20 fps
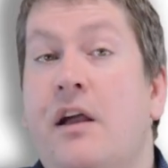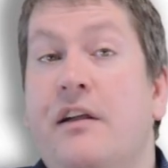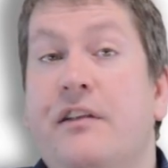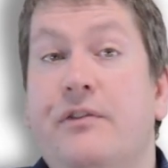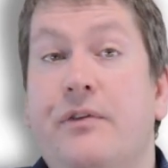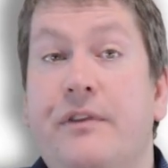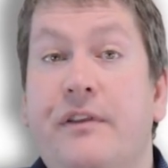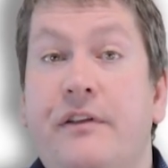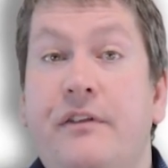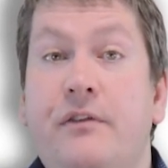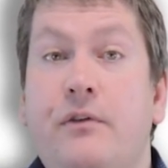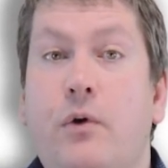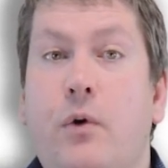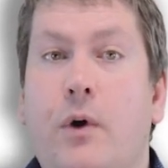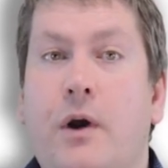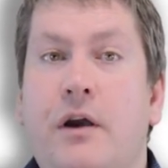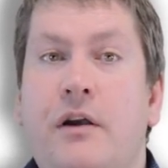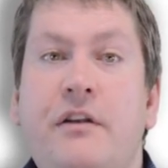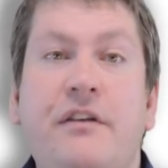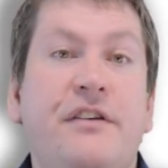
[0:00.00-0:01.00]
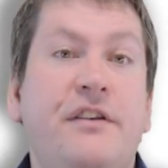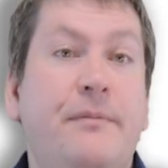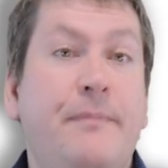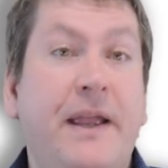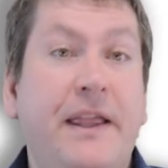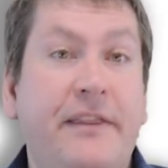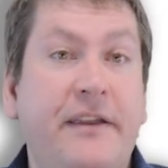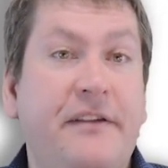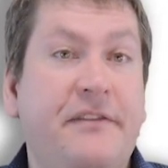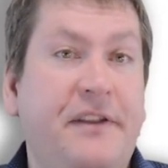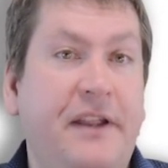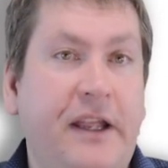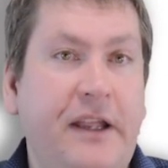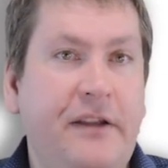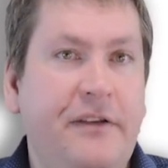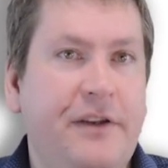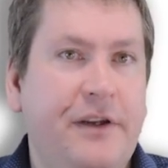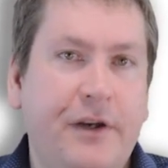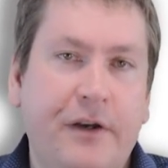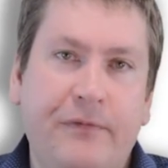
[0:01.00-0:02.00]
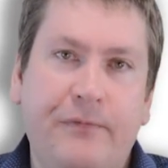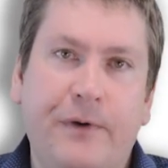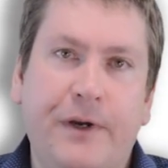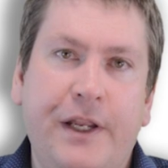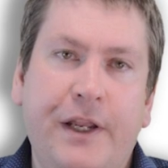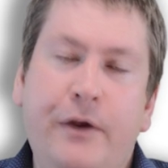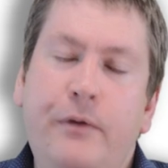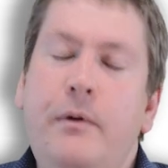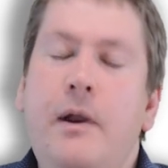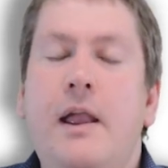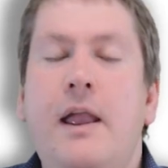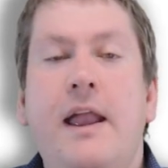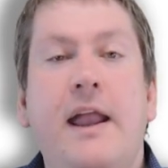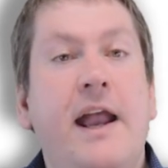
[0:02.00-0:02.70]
So in this course, to make things easier for you